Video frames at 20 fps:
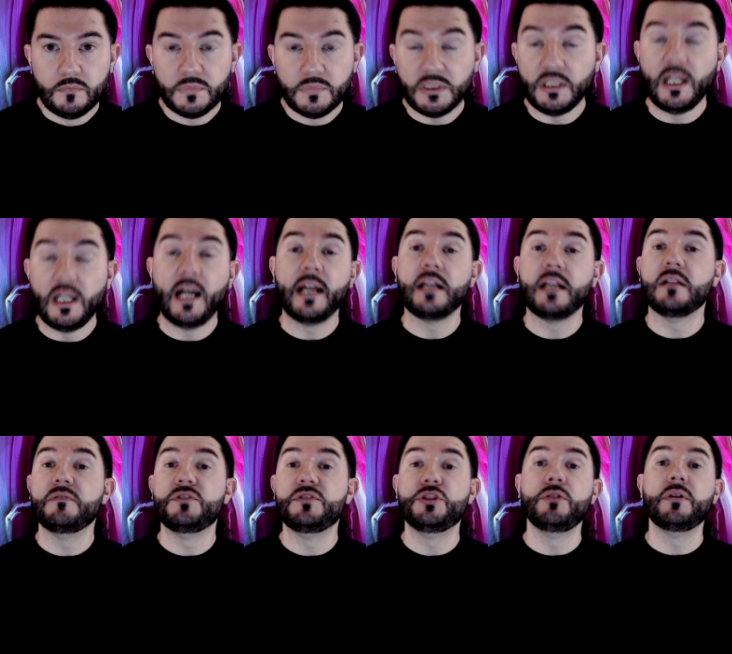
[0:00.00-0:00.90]
Lion
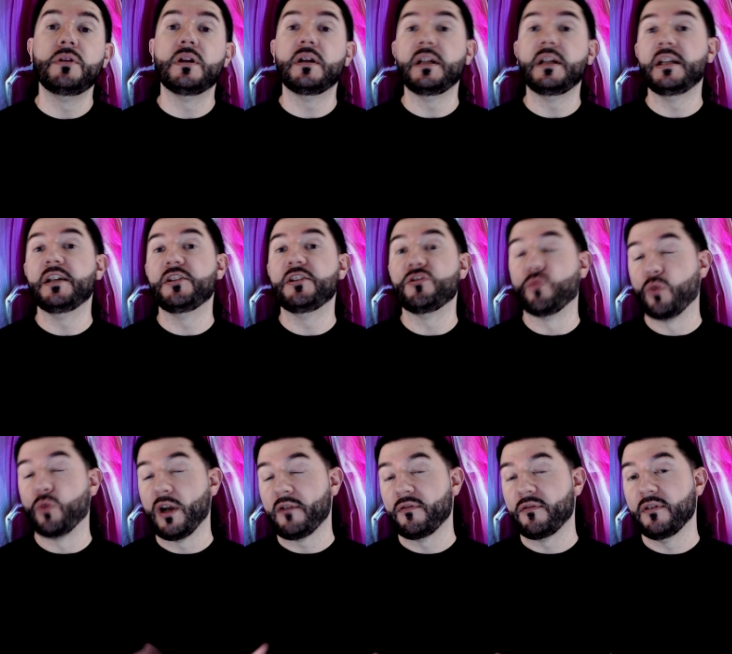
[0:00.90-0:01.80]
of Judah is
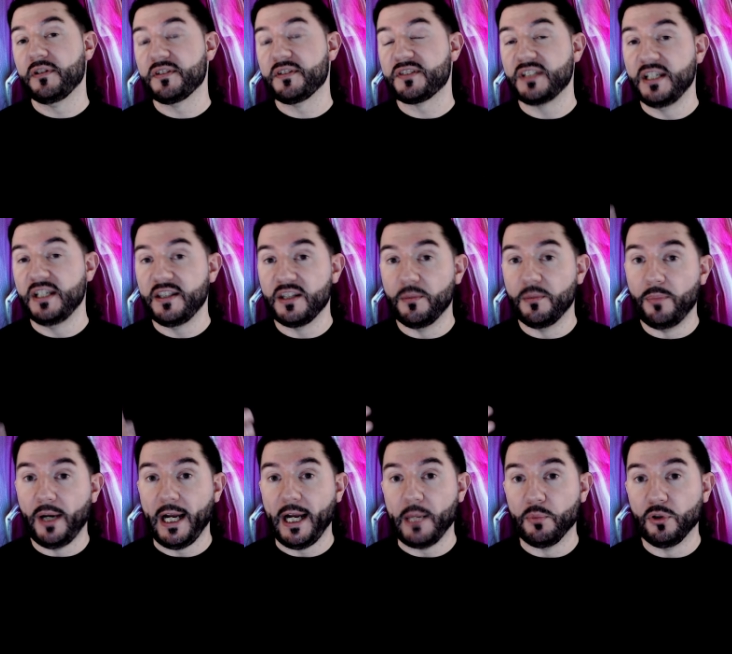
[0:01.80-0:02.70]
referenced in the
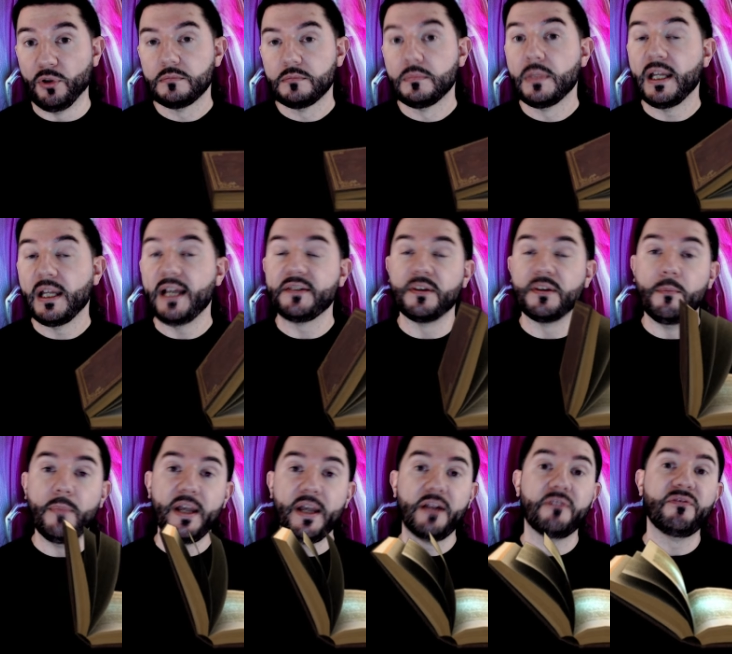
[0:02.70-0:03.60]
Bible as a
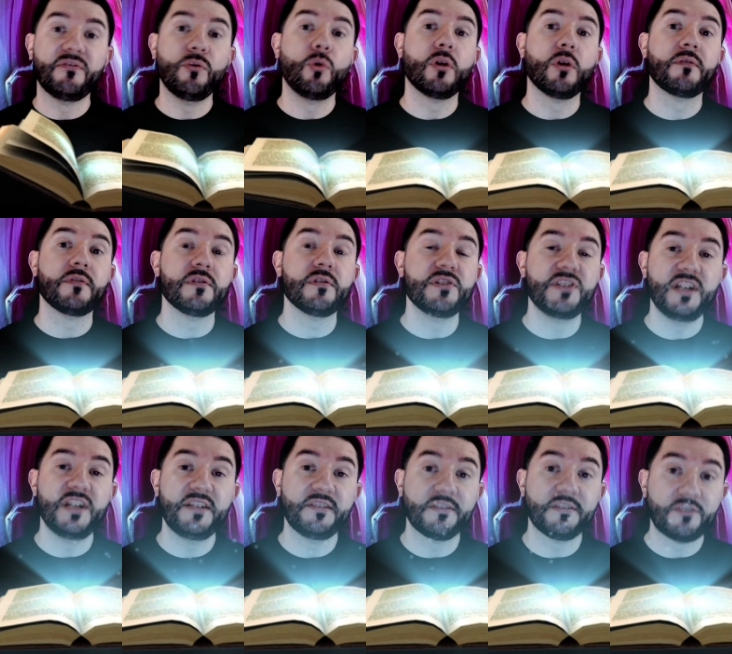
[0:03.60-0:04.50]
metaphor for
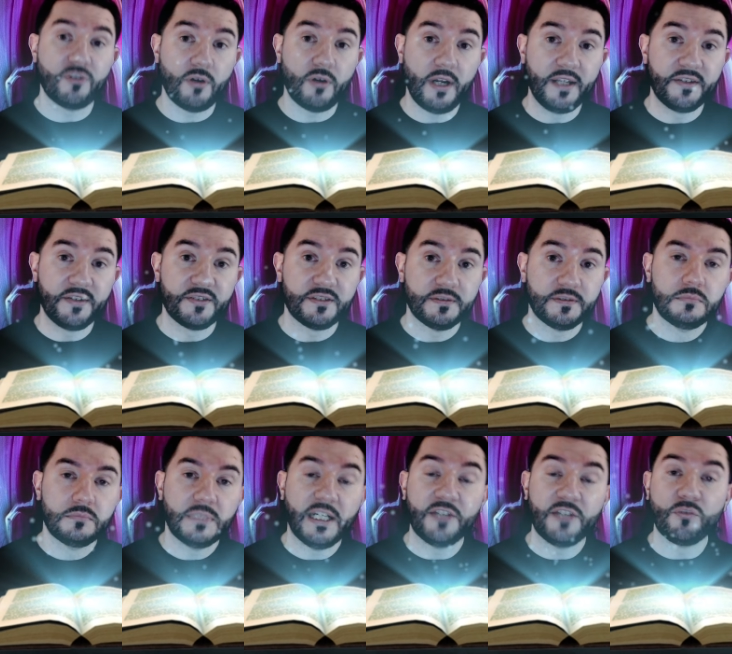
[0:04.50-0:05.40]
Jesus Christ,
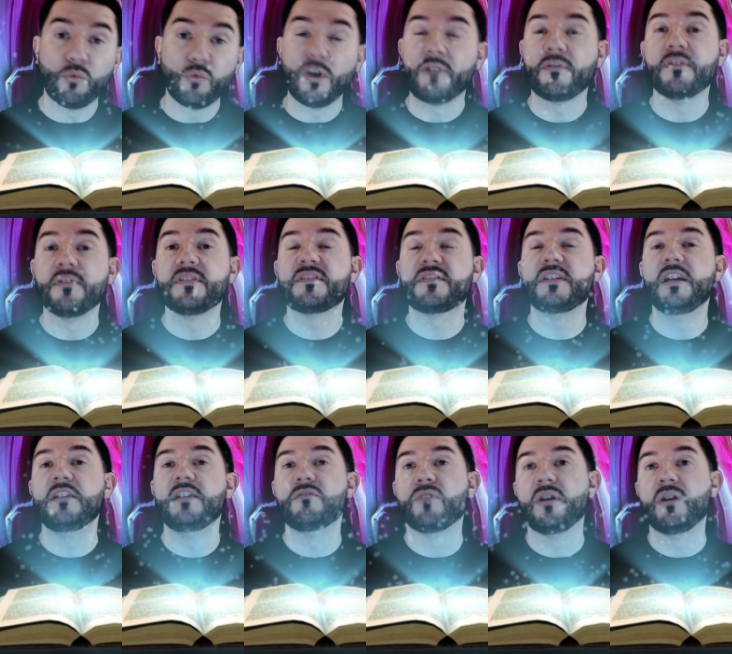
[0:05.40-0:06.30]
as referenced
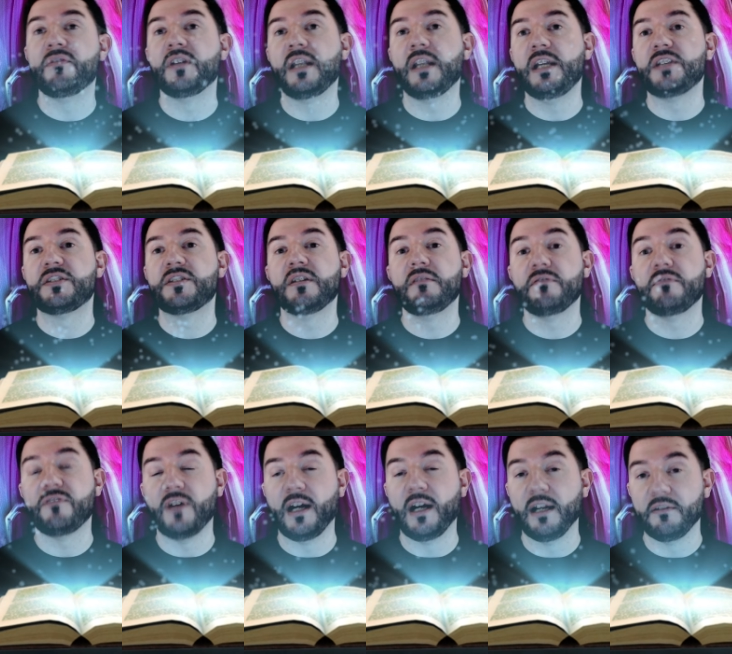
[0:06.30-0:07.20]
in Revelation
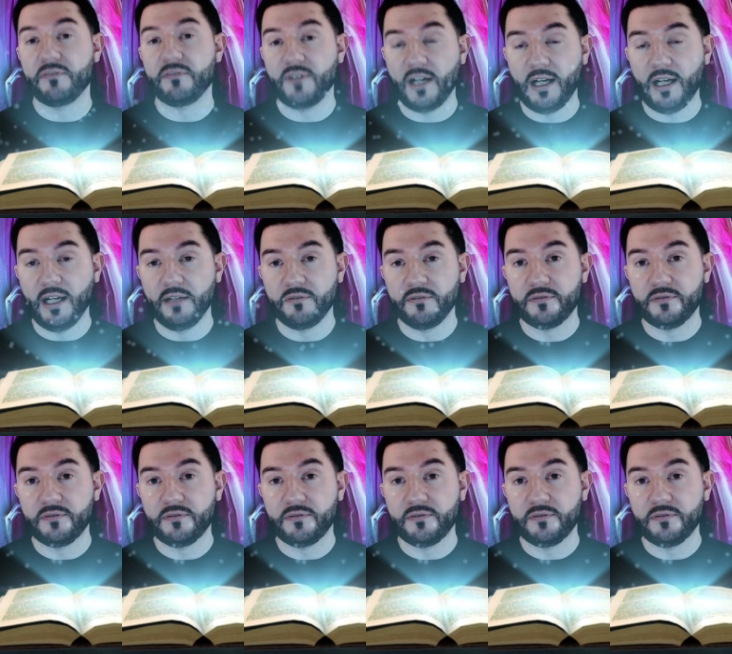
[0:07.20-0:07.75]
5:5.